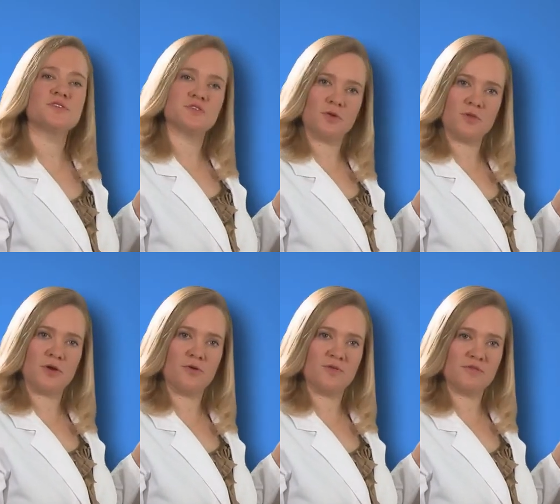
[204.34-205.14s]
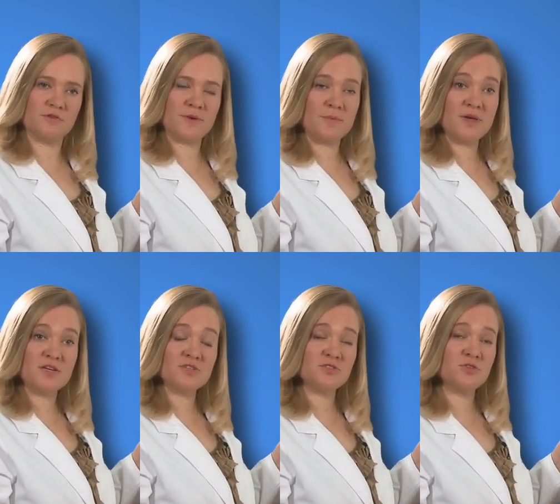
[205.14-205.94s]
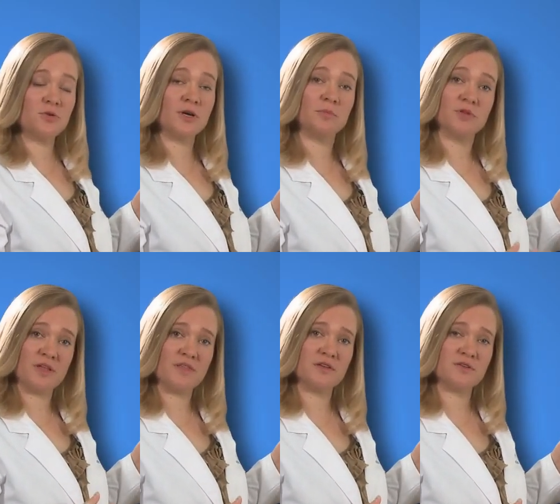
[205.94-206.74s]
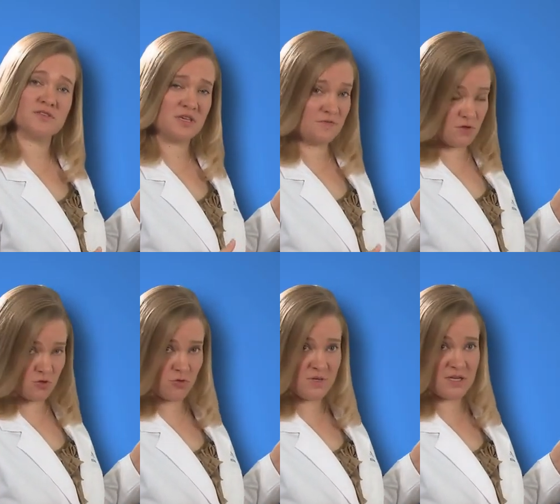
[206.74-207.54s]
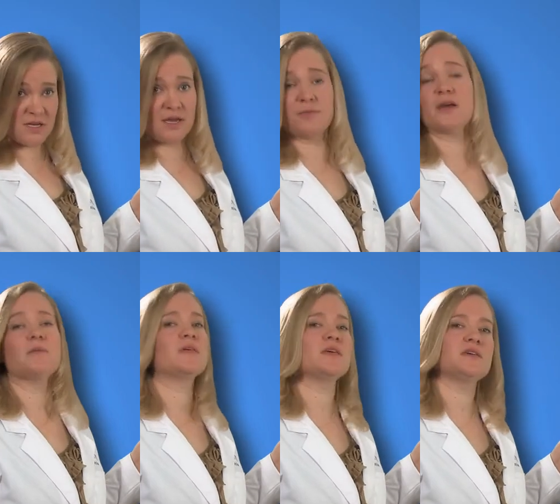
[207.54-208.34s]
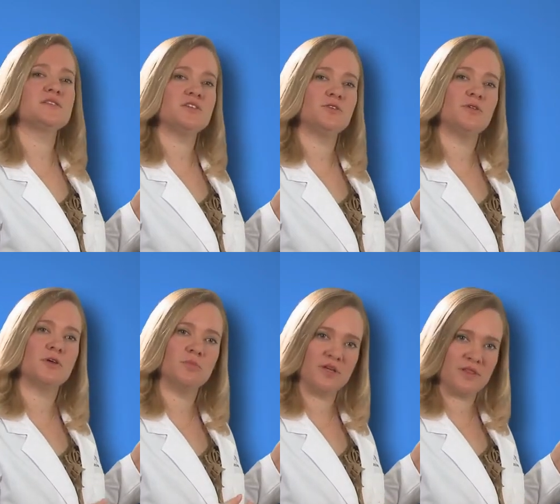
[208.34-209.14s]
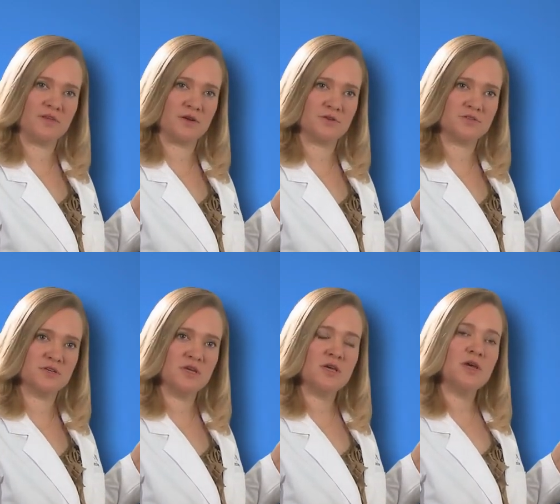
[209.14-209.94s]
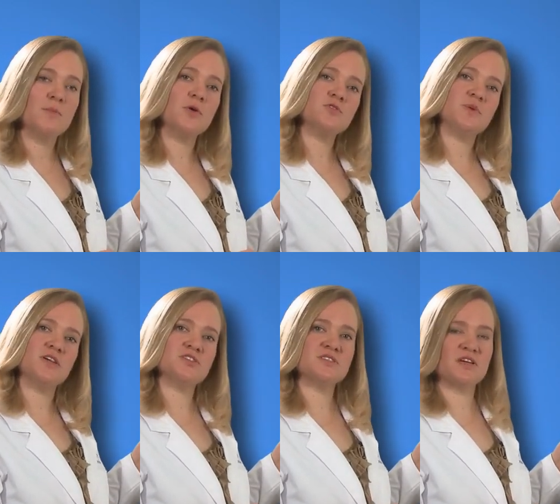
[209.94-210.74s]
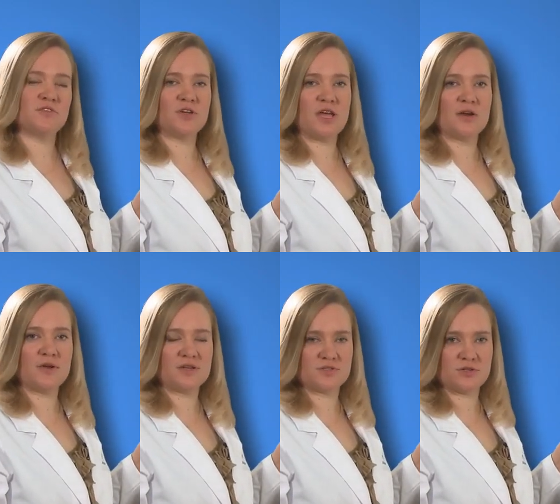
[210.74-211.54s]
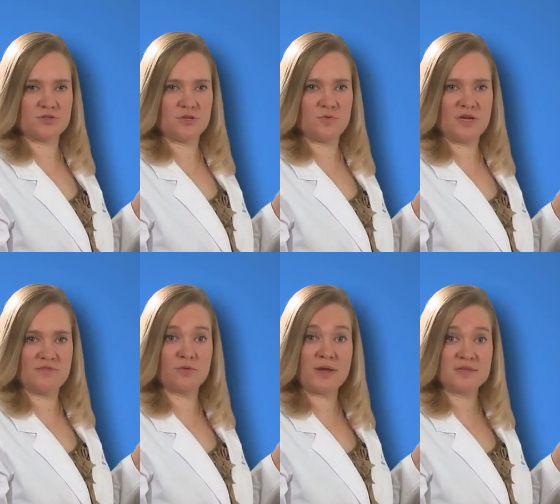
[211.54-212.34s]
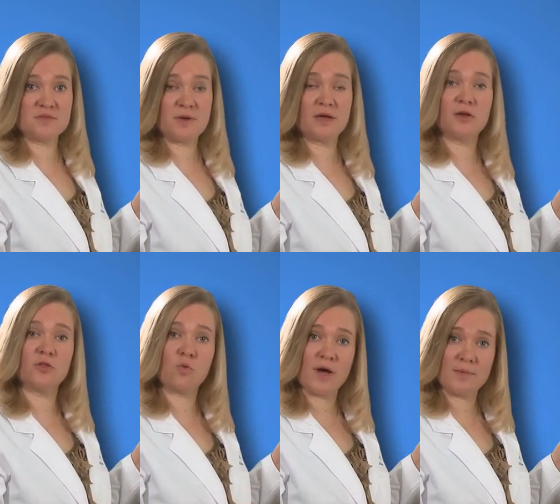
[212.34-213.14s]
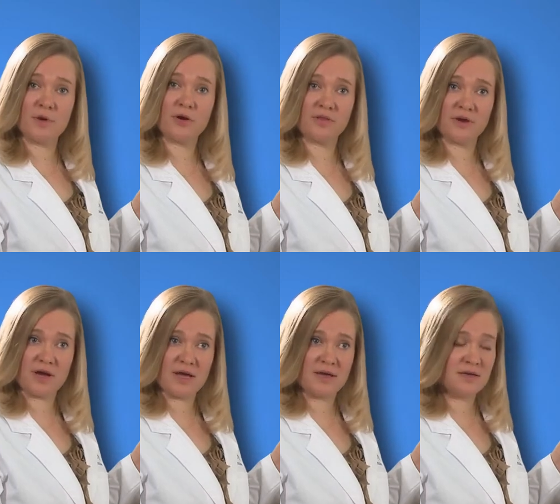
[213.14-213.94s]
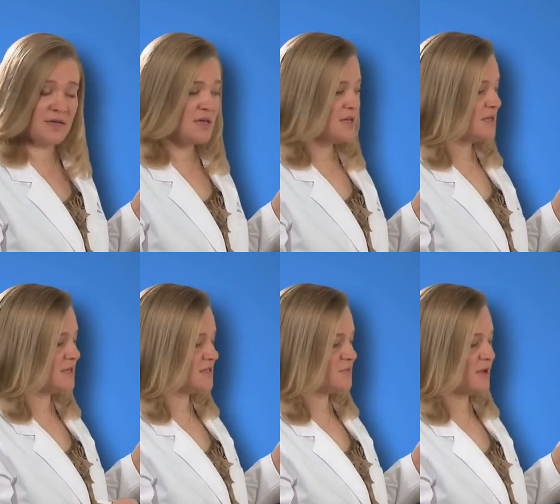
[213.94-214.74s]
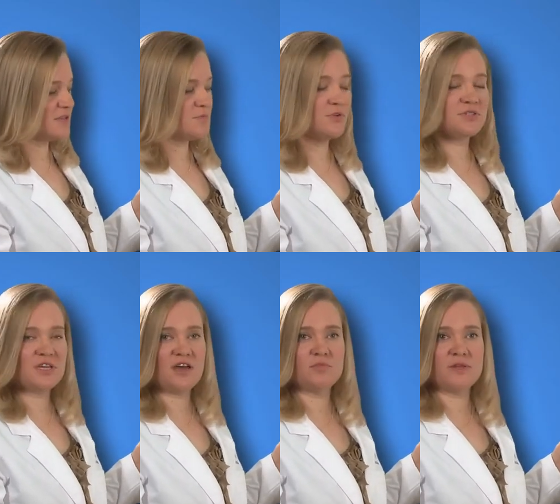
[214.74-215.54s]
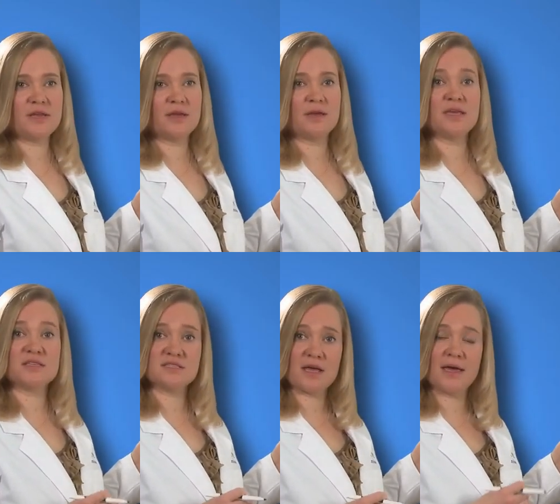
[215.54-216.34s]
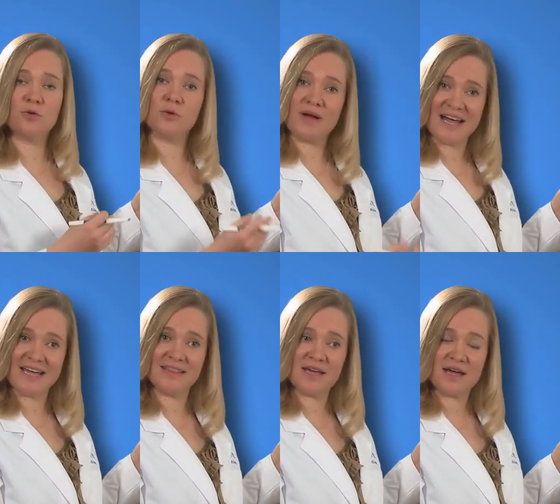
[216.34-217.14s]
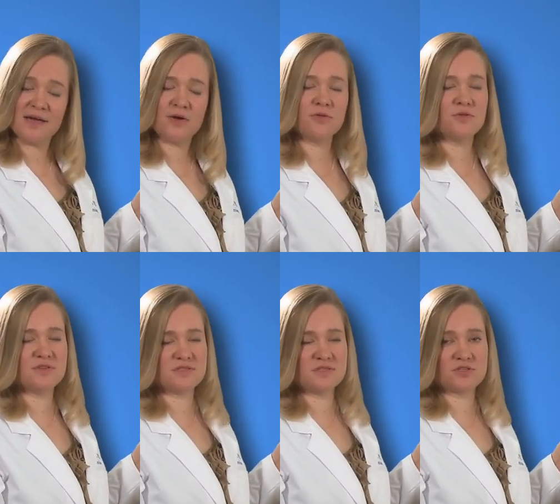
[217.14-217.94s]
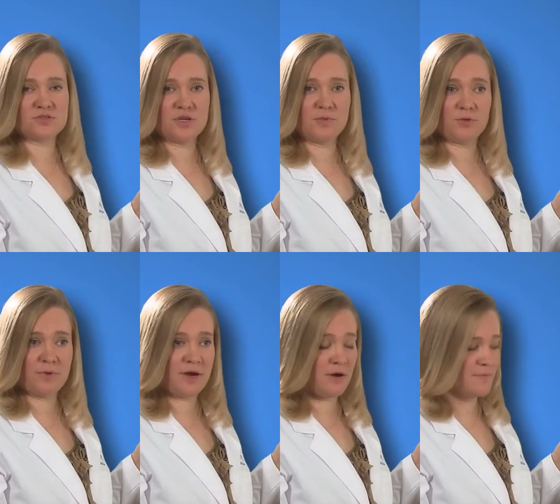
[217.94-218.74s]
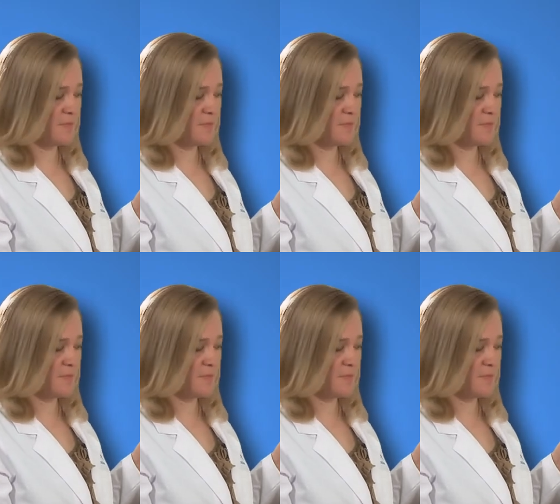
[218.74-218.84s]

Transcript: is so low that for my patients who are on blood thinners, even Coumadin, I recommend they continue their blood thinners. Most patients after cataract surgery will have a red spot on the white part of their eye. It is possible to have bleeding inside or behind the eye, although this is extremely rare.